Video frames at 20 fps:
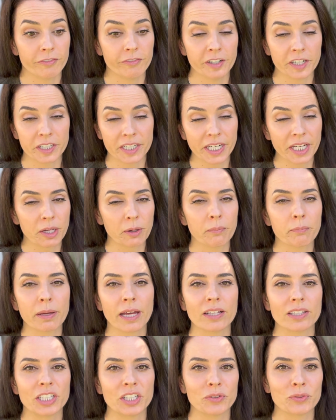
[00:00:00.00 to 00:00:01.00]
very
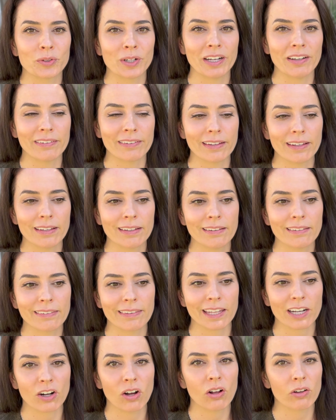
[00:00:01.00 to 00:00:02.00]
compelling reasons
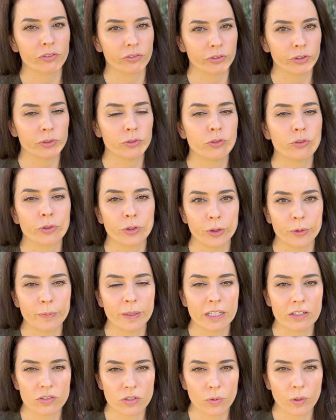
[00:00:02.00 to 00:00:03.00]
that also drew
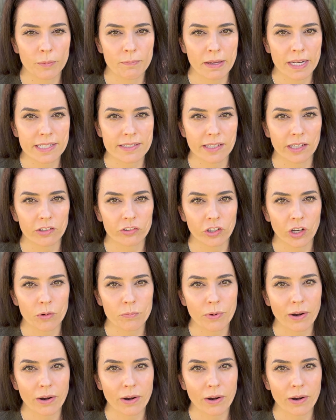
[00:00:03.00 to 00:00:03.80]
me to a meditation